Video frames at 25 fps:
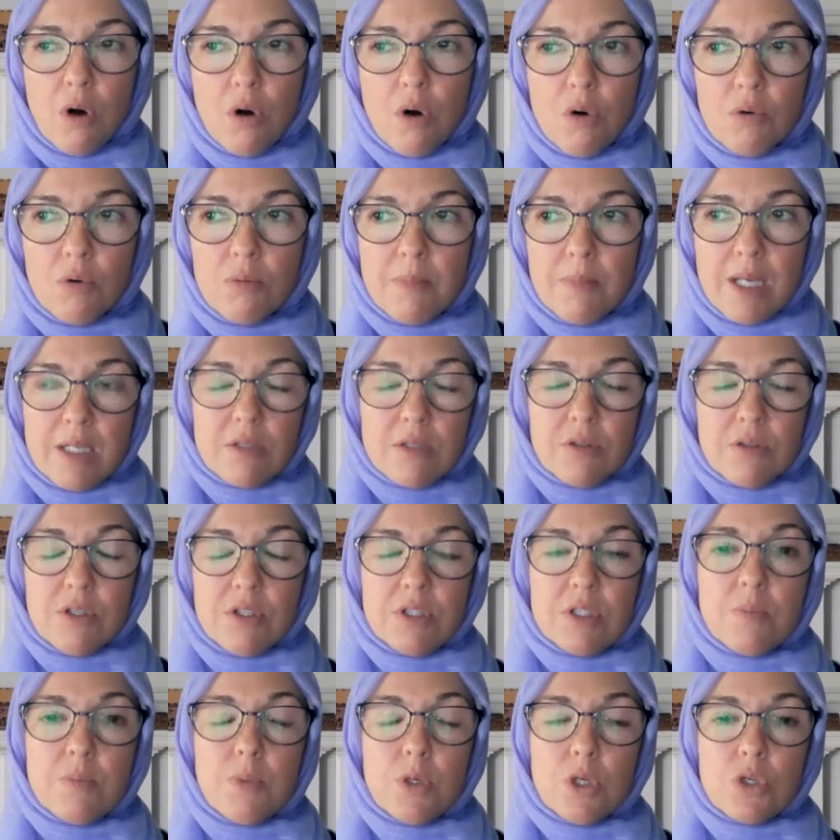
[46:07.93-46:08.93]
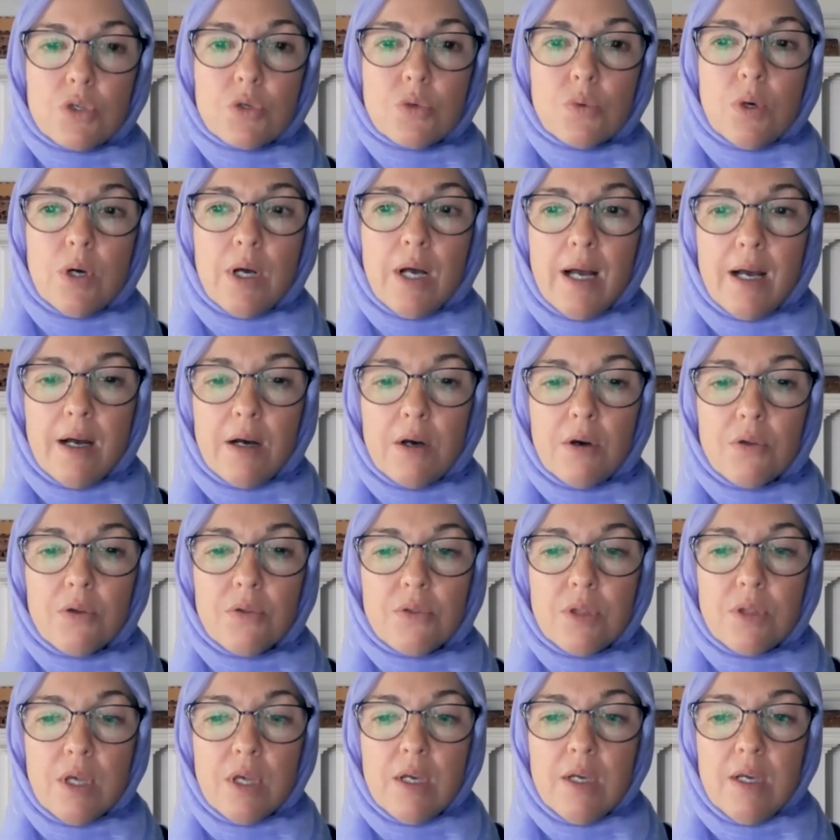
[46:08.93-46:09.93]
own mental and spiritual
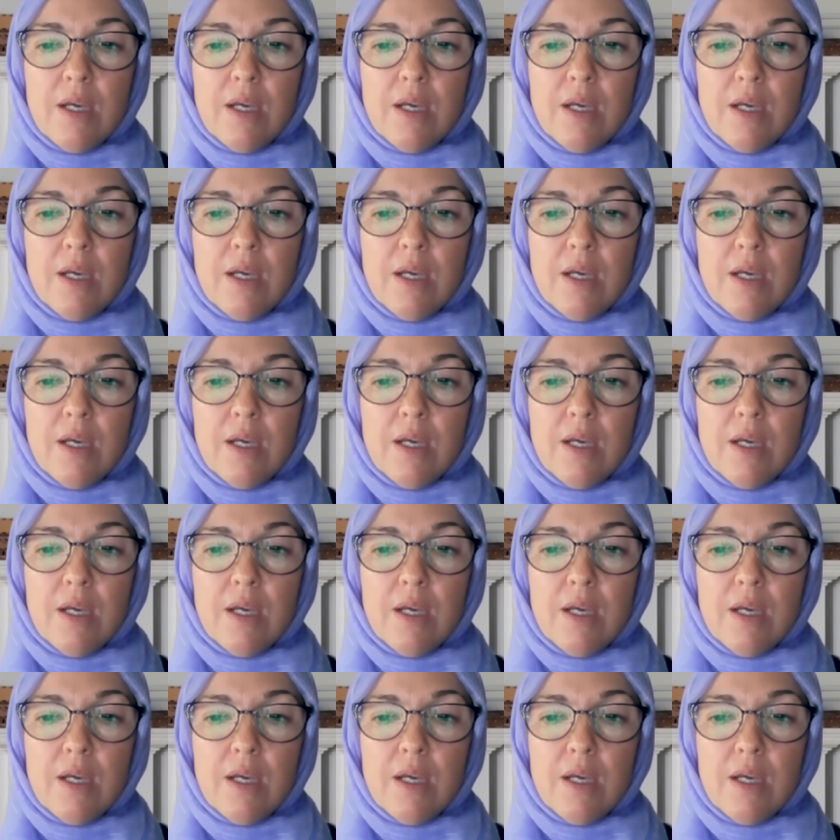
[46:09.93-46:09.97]
health.